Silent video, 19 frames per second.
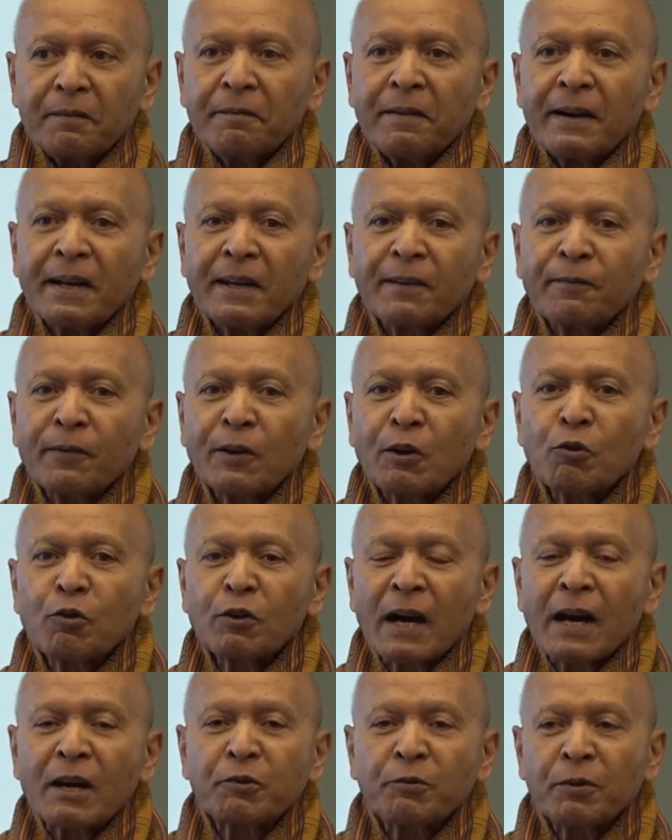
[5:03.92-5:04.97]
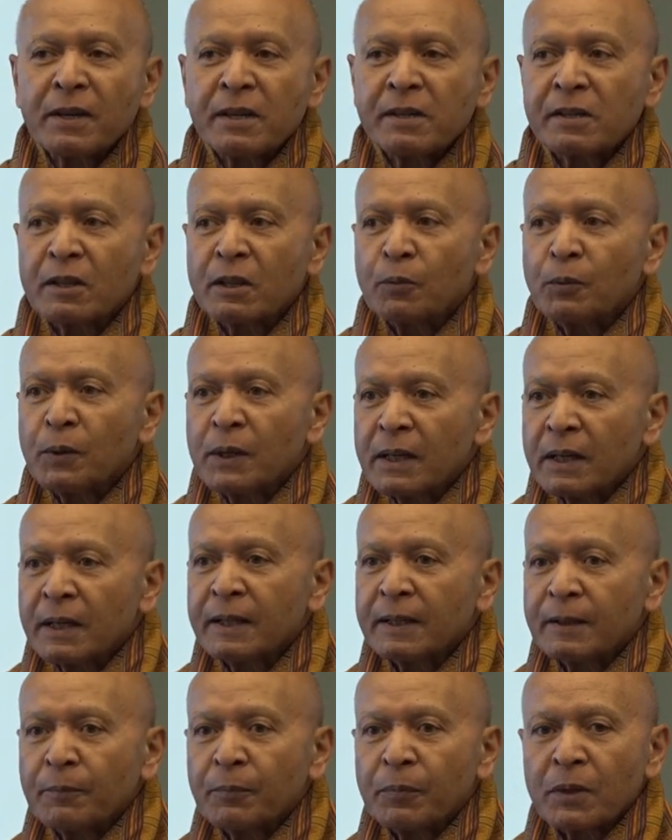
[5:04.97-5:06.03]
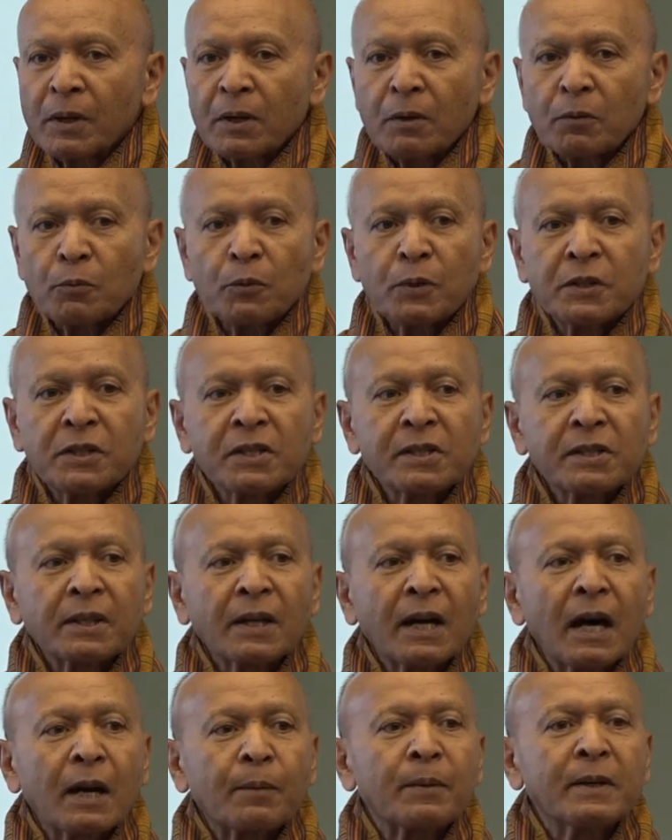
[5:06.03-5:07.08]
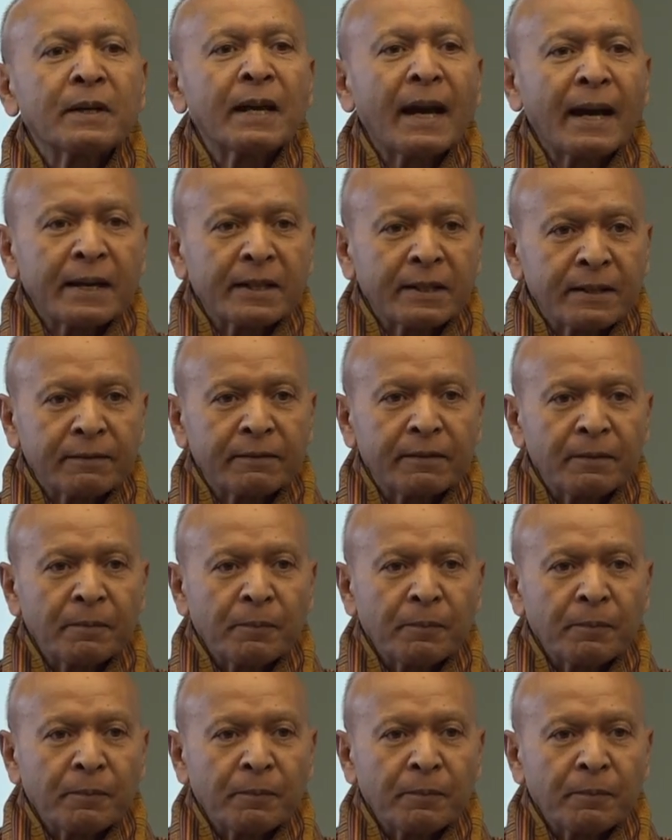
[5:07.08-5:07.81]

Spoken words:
very few countries in the world which is carbon negative.